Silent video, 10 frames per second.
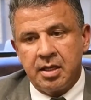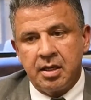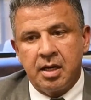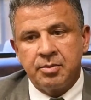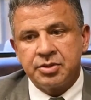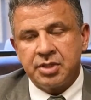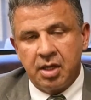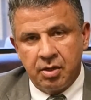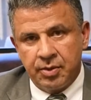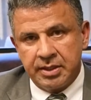almost
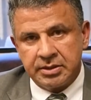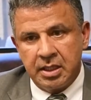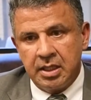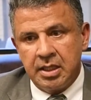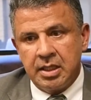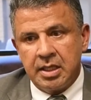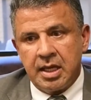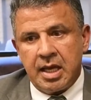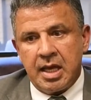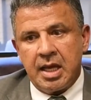always.
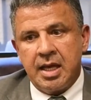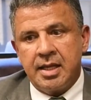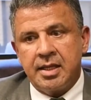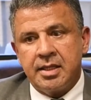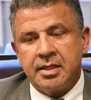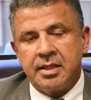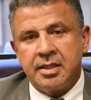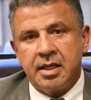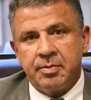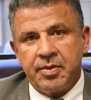And
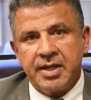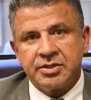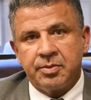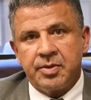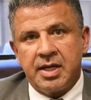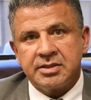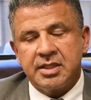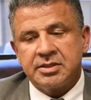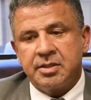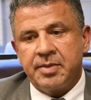the appraisal
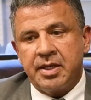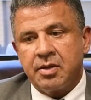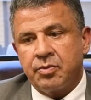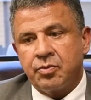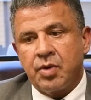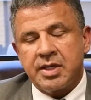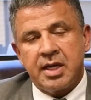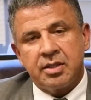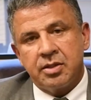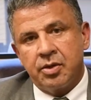process, depending on what
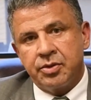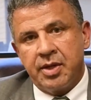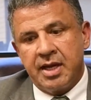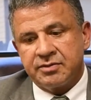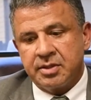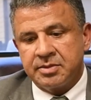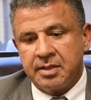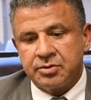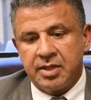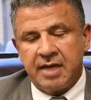kind of loan you have,
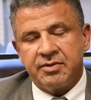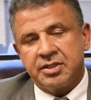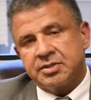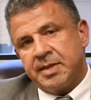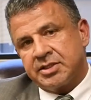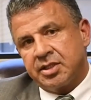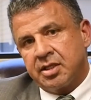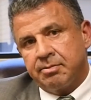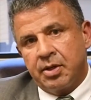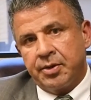sometimes will have an inspection
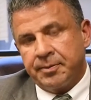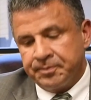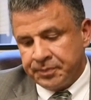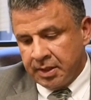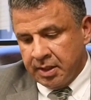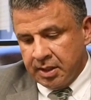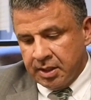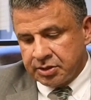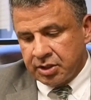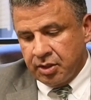component.
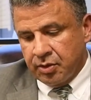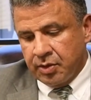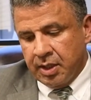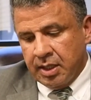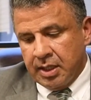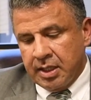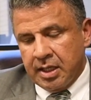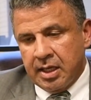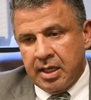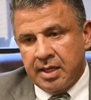So
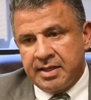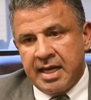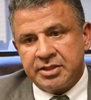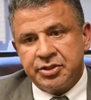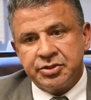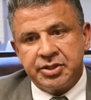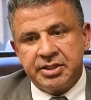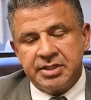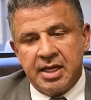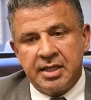that's
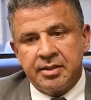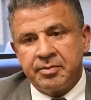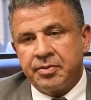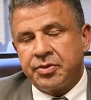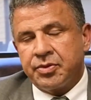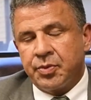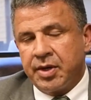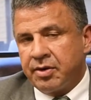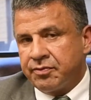usually done 3